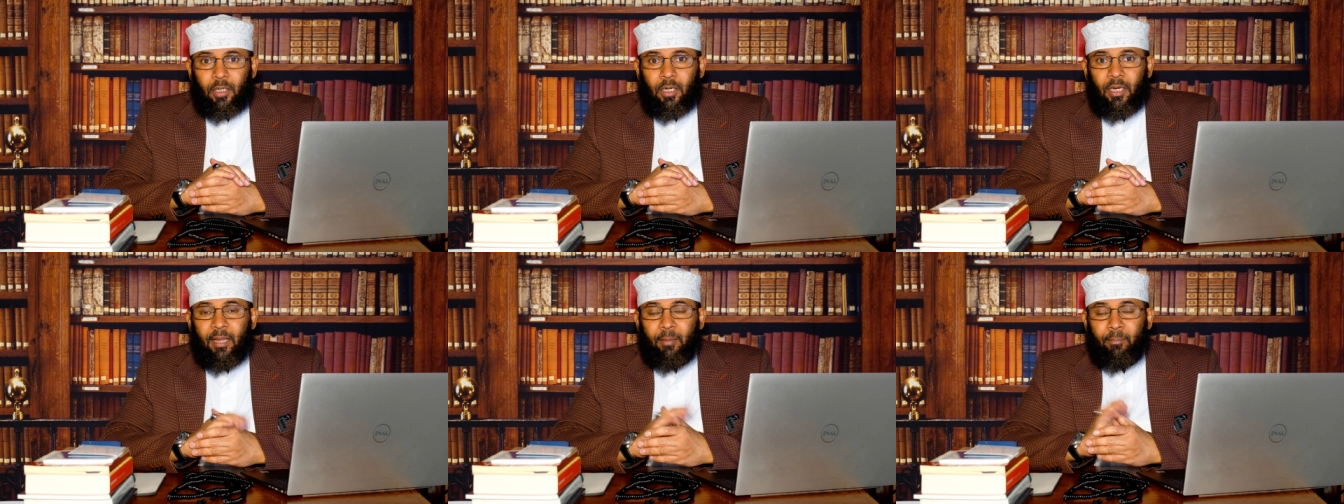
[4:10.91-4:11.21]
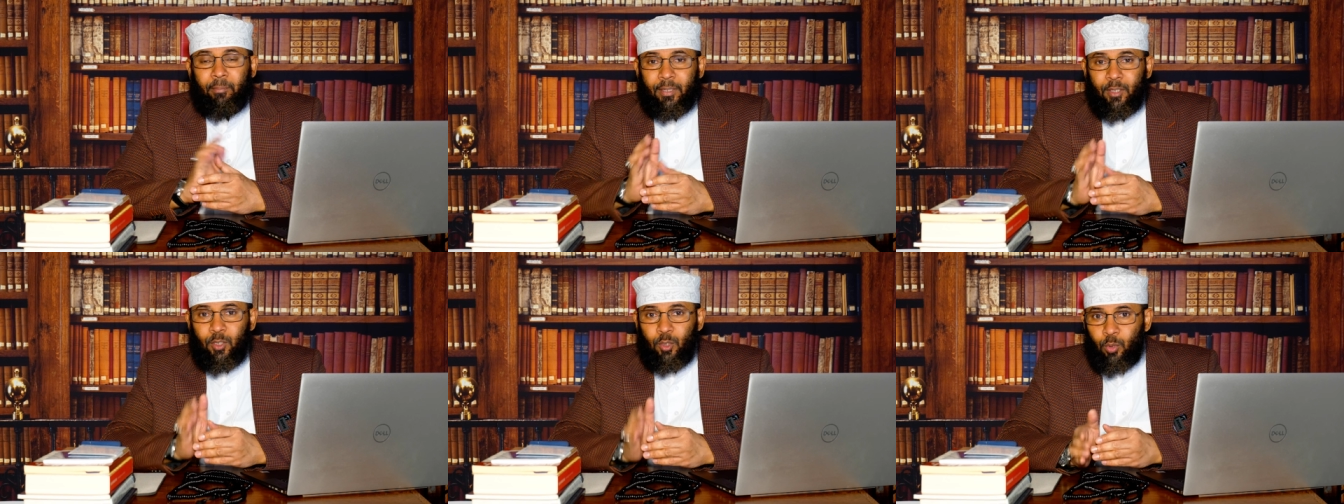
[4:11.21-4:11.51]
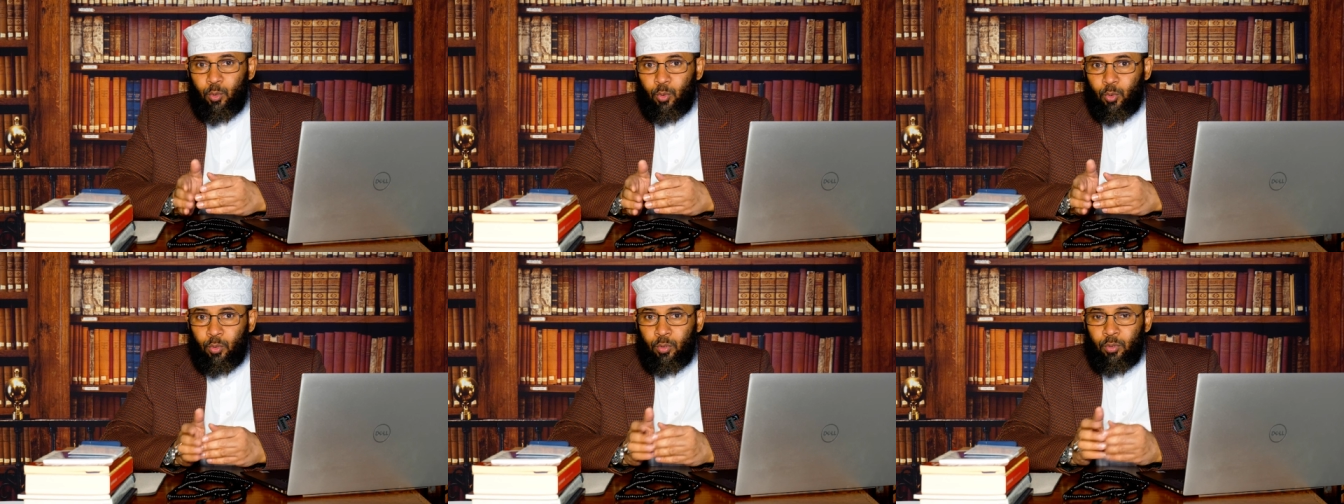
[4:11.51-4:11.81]
number
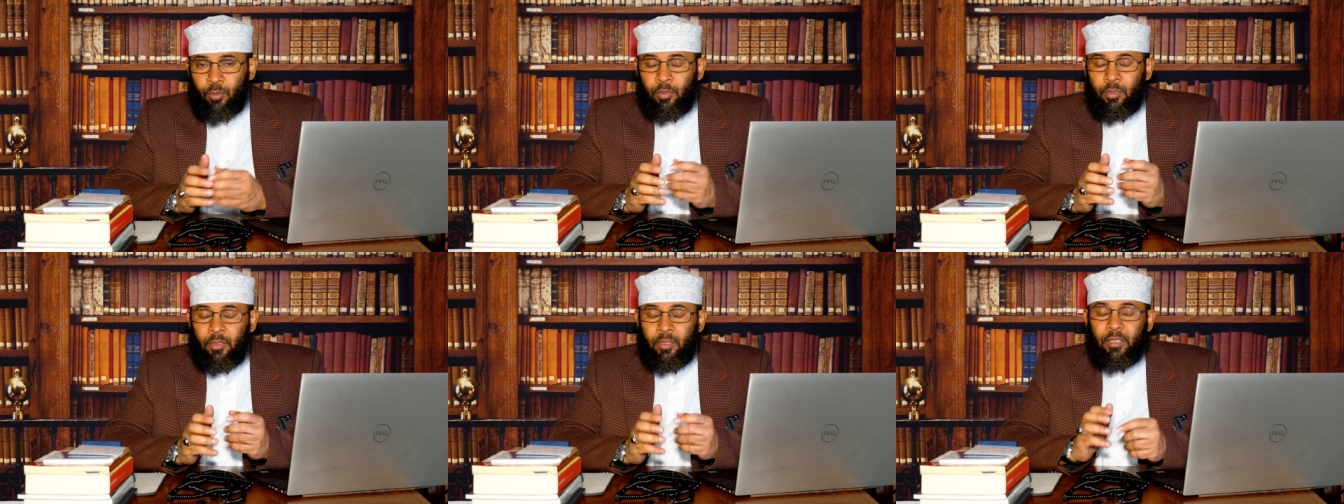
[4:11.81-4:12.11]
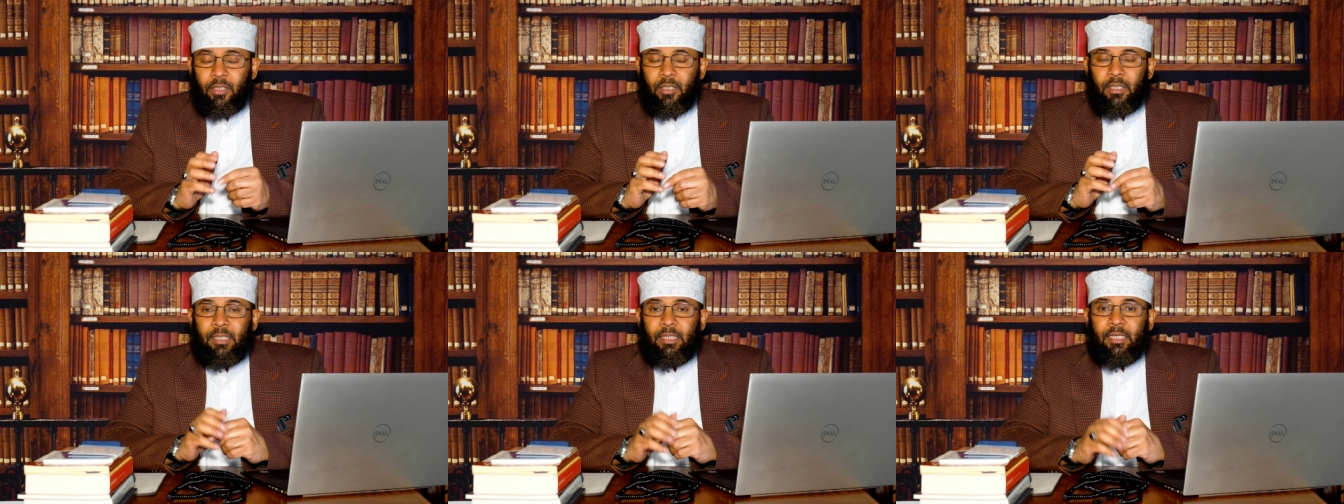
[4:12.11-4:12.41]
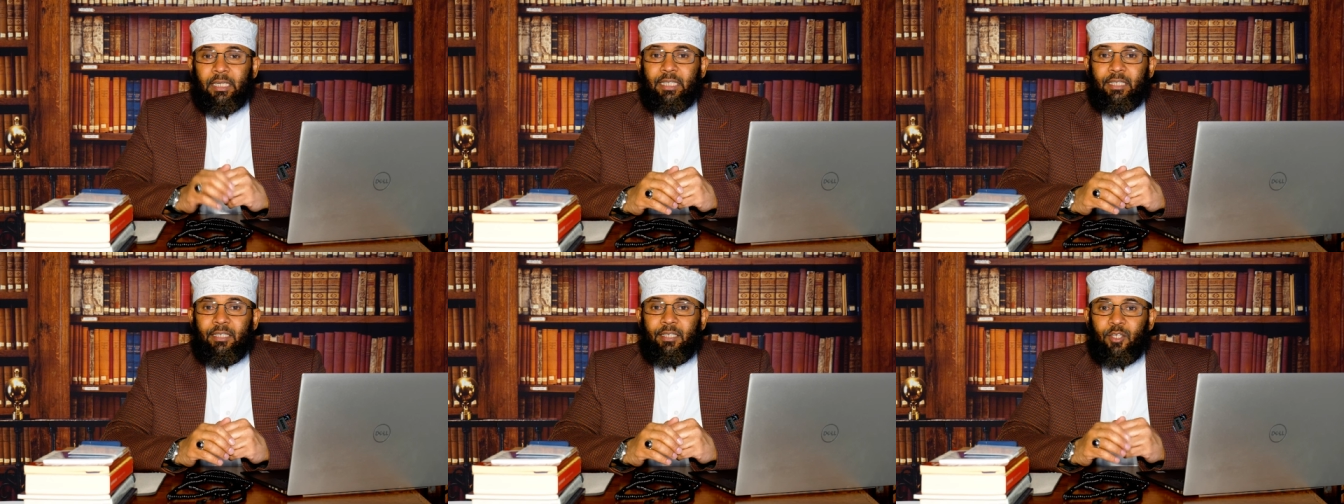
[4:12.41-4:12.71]
two
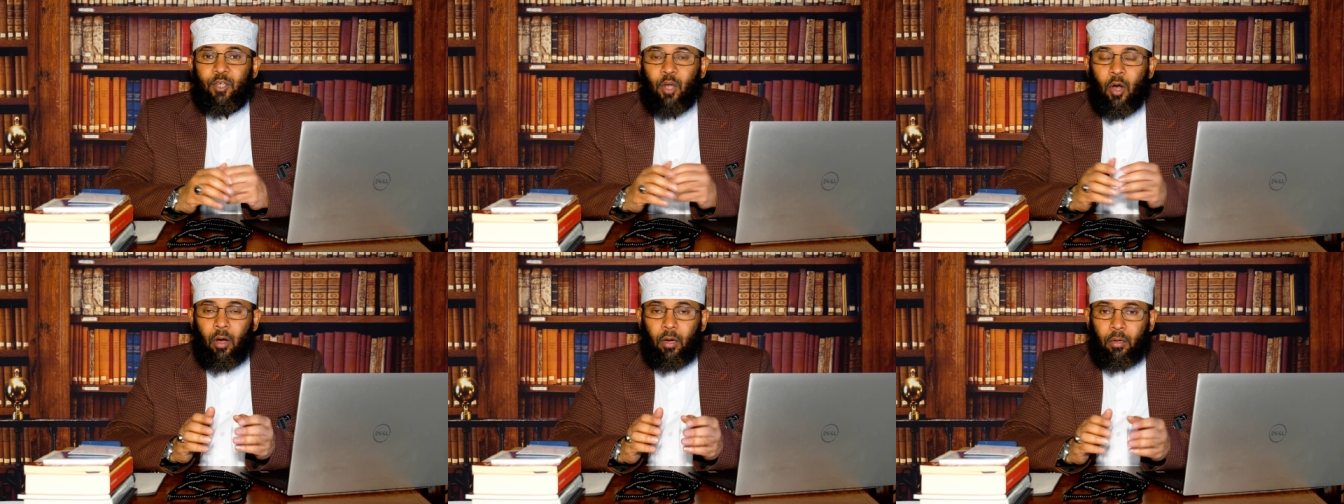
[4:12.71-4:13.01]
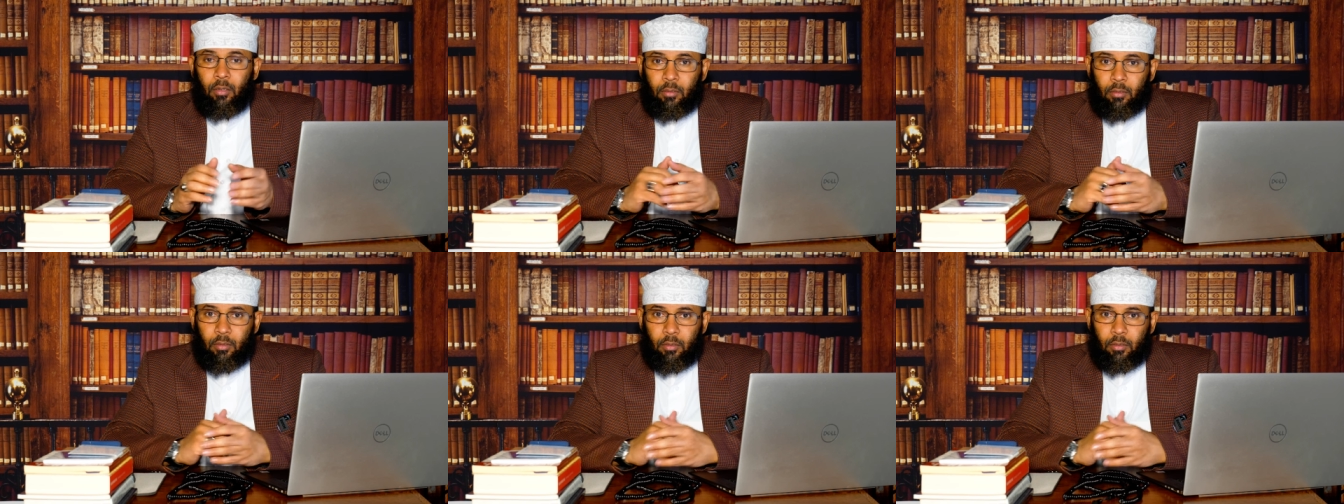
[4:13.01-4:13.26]
is dog